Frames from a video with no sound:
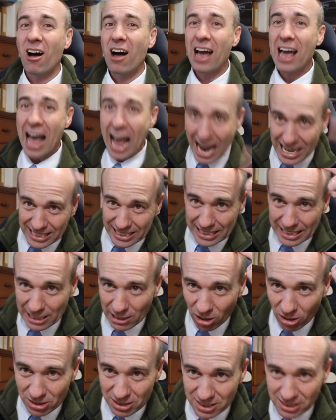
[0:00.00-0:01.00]
I actually
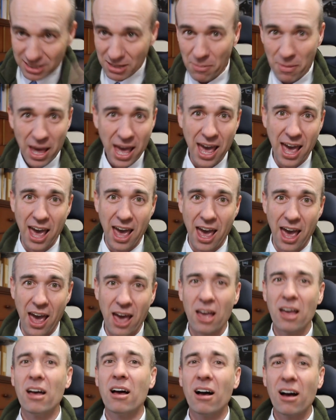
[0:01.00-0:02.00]
lost some
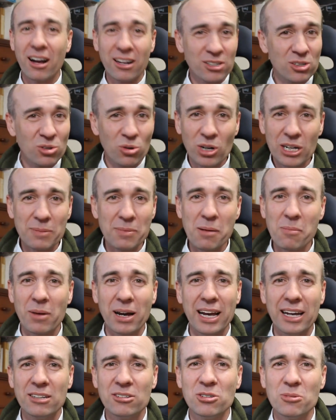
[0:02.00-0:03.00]
hair. I talk about
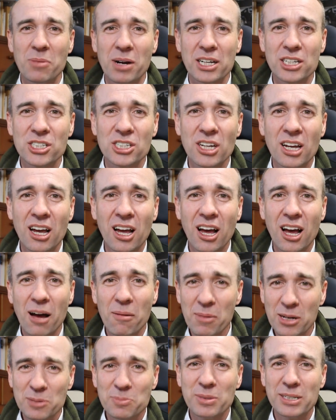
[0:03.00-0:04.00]
my head too much. I
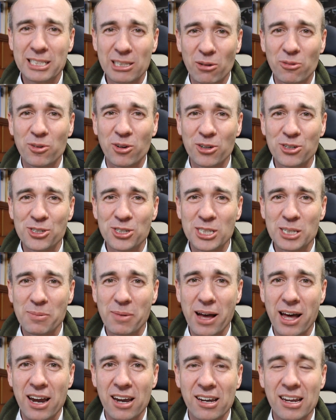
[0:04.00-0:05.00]
must be self conscious
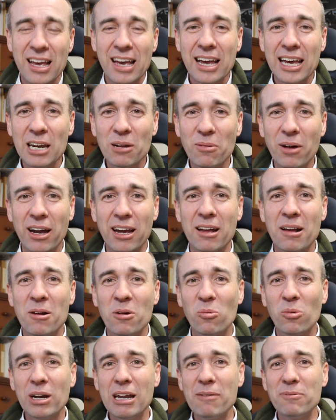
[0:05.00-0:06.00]
about it. Anyway,
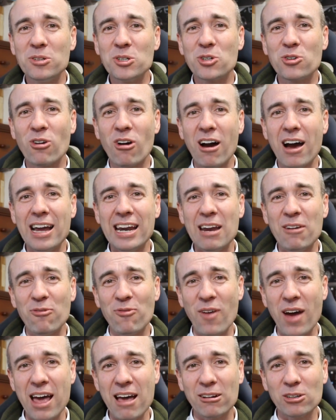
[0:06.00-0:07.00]
what have you tried and
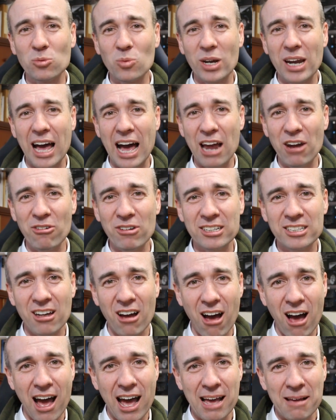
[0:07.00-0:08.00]
failed 100
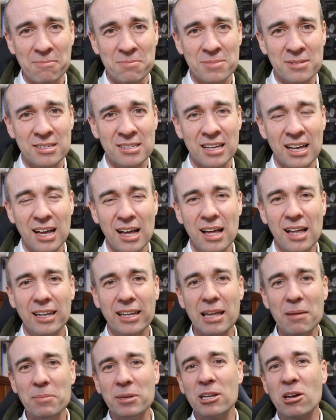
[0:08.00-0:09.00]
times?
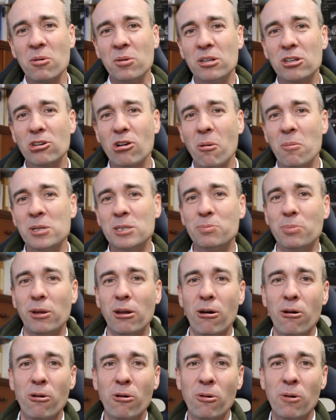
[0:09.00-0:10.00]
Let me know in the comments
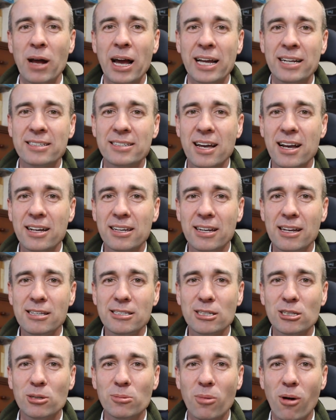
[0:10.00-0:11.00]
below and take it
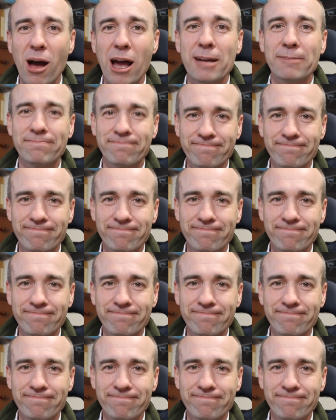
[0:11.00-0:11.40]
easy. Goodbye.